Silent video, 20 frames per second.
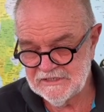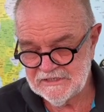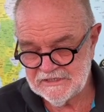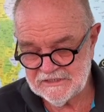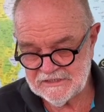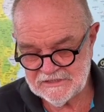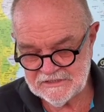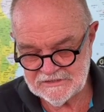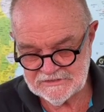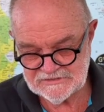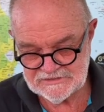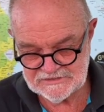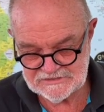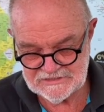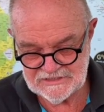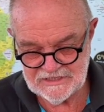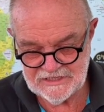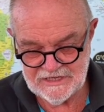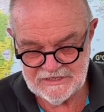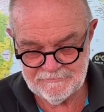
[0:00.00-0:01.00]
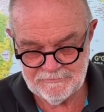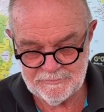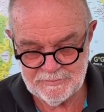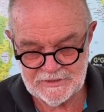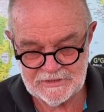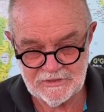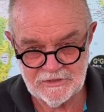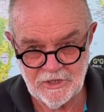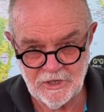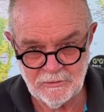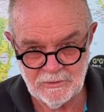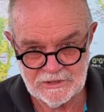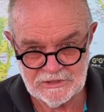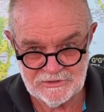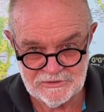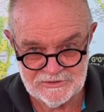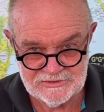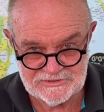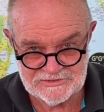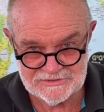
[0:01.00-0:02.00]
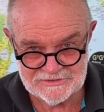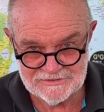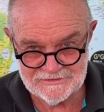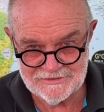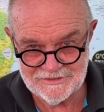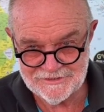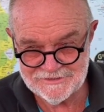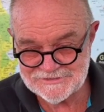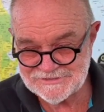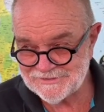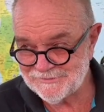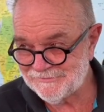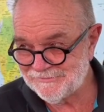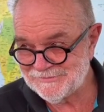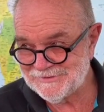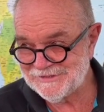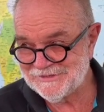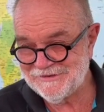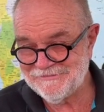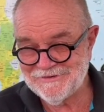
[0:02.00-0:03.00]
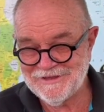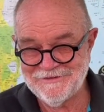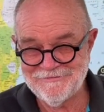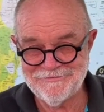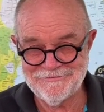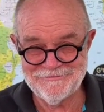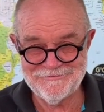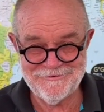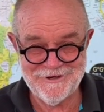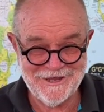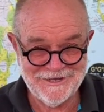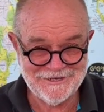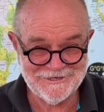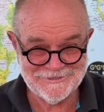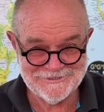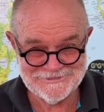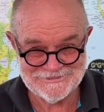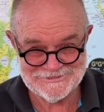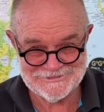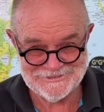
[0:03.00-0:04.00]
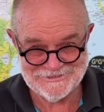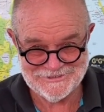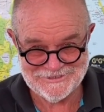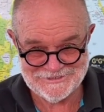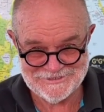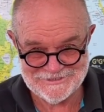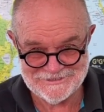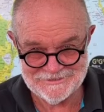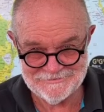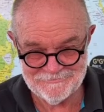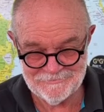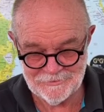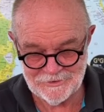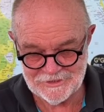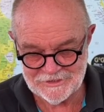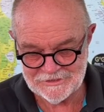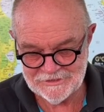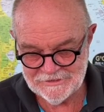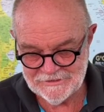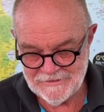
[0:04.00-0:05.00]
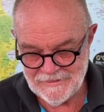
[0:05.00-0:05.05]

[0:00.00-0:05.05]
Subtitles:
68, but no one used it. You know, some of them didn't even have radios. You know, they didn't want it.